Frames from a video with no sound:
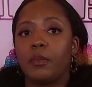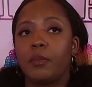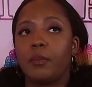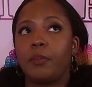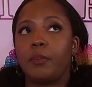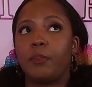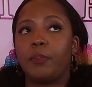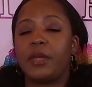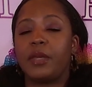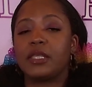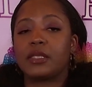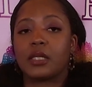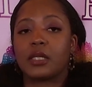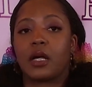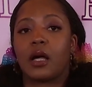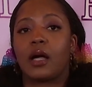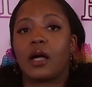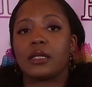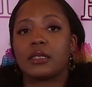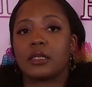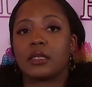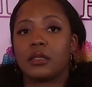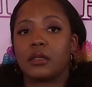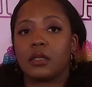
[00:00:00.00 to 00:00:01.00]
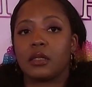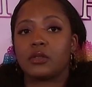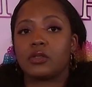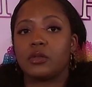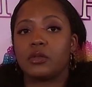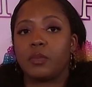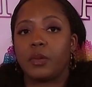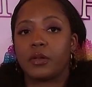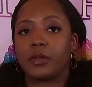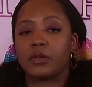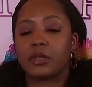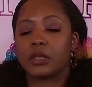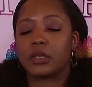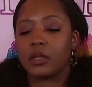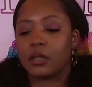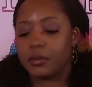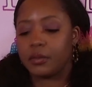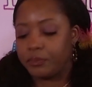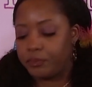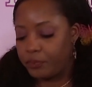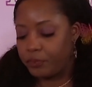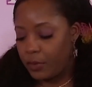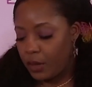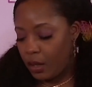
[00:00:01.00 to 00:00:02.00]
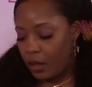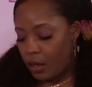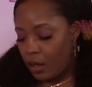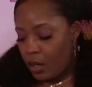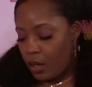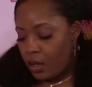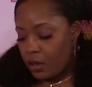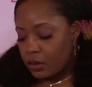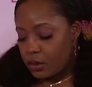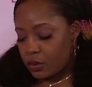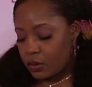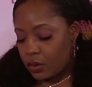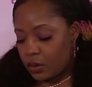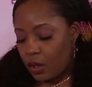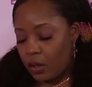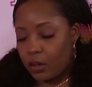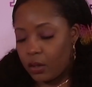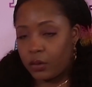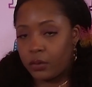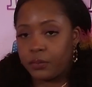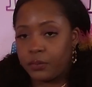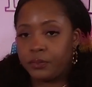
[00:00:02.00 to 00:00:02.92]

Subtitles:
piece of content that you posted. So,